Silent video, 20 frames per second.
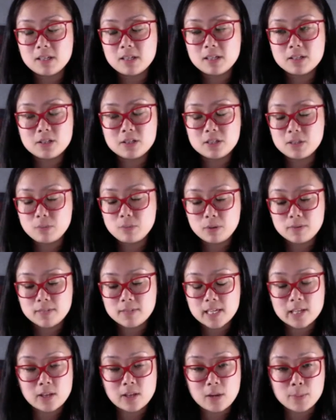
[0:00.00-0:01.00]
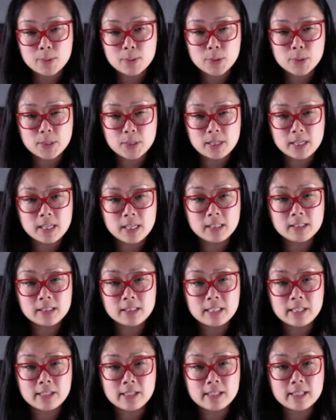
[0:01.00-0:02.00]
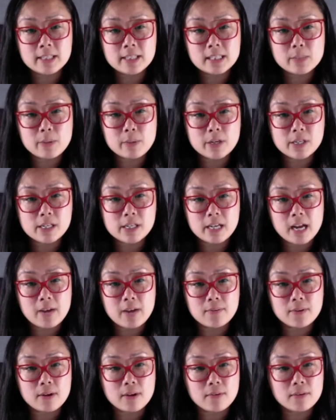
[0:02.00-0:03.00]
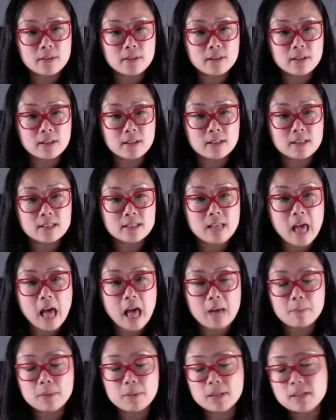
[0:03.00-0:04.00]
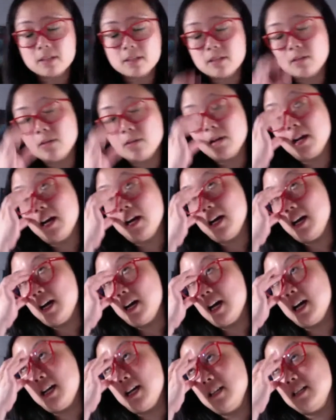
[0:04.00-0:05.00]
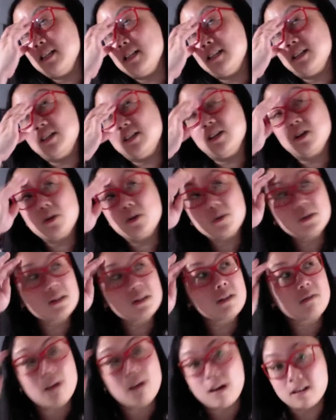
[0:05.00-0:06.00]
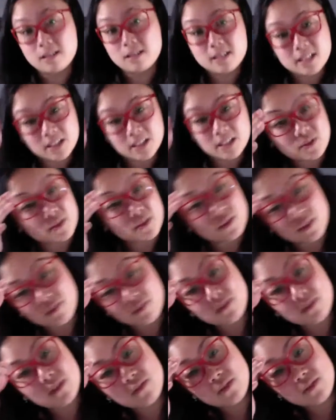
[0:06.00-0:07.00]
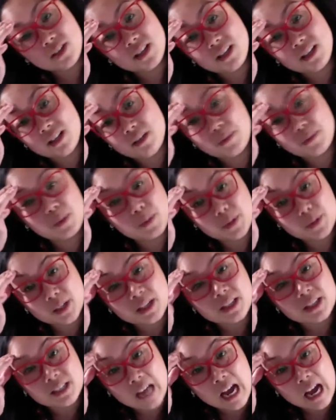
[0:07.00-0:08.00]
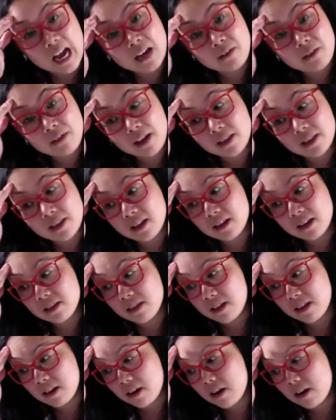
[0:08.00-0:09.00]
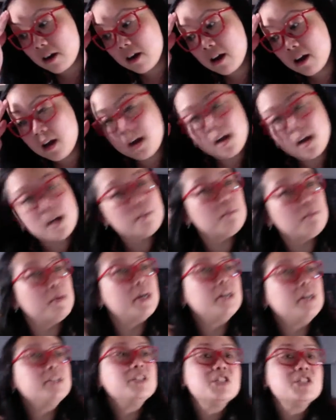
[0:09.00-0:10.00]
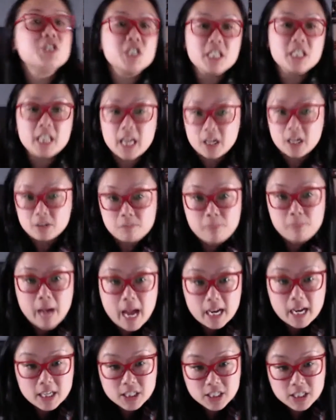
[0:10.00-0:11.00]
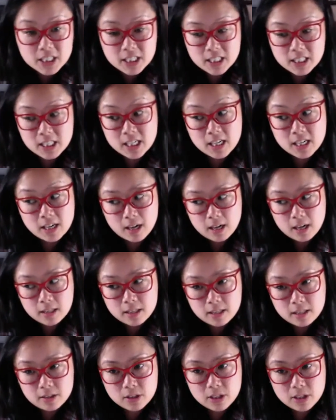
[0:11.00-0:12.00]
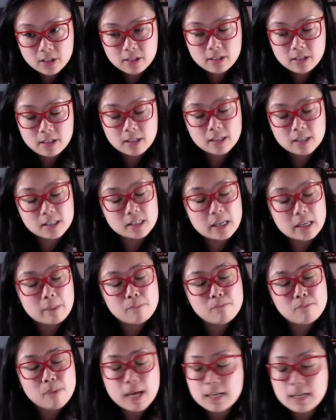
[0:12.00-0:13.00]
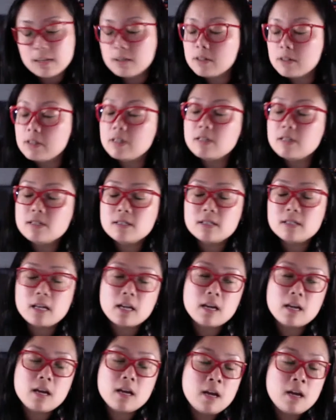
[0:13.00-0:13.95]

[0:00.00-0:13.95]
she would have taken the opportunity to kill Tyrion, especially after everything that's happened. So I didn't know. It was like honestly 50-50 if he was going to die right then and there. But she held back. She did not kill Tyrion. And he's like begging her. It's like,